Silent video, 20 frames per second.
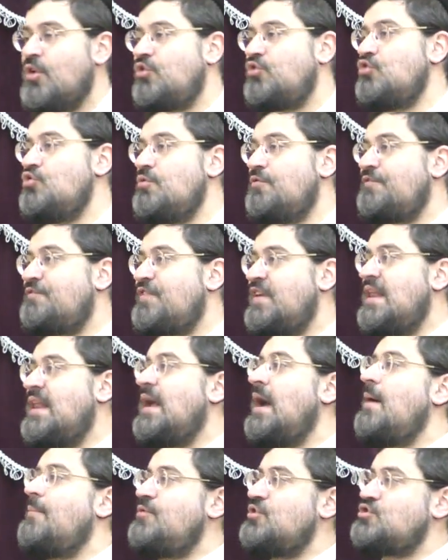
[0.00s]
to filling
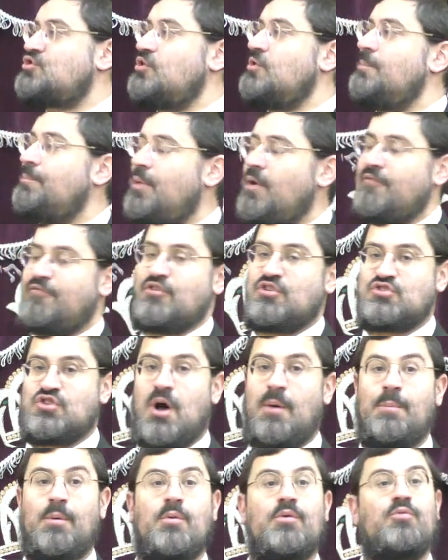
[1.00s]
up the children pot, for
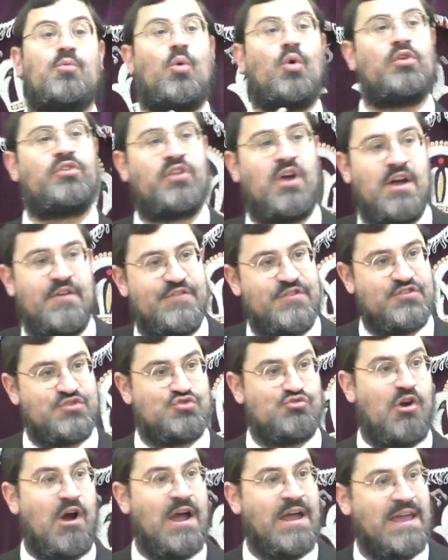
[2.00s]
example, with water if it's
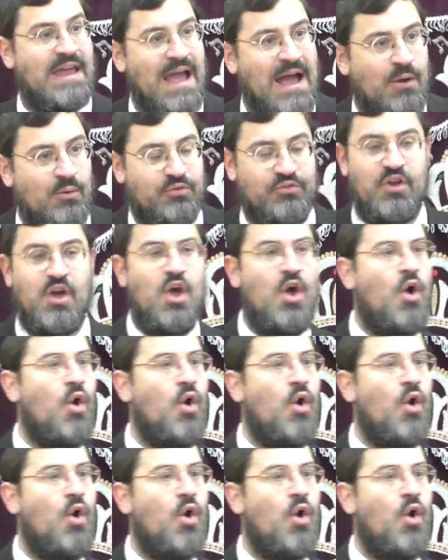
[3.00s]
drying out.